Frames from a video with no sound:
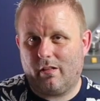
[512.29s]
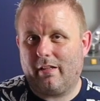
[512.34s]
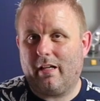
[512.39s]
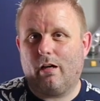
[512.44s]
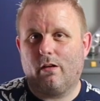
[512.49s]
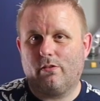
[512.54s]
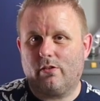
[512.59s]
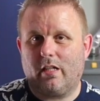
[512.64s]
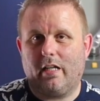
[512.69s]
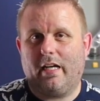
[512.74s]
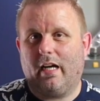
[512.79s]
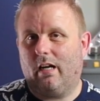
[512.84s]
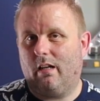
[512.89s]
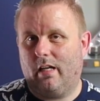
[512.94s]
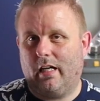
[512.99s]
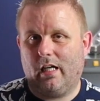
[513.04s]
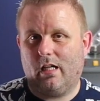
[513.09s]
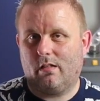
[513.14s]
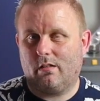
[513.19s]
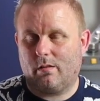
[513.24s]
Now I've said it out
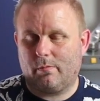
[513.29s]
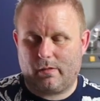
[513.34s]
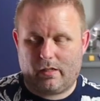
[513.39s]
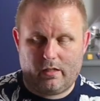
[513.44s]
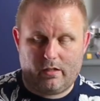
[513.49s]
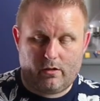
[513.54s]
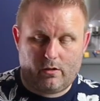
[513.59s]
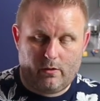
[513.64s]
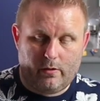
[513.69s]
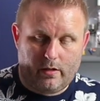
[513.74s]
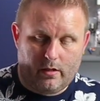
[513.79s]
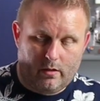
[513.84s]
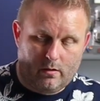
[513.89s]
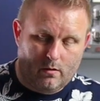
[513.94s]
loud, I'm going to do it.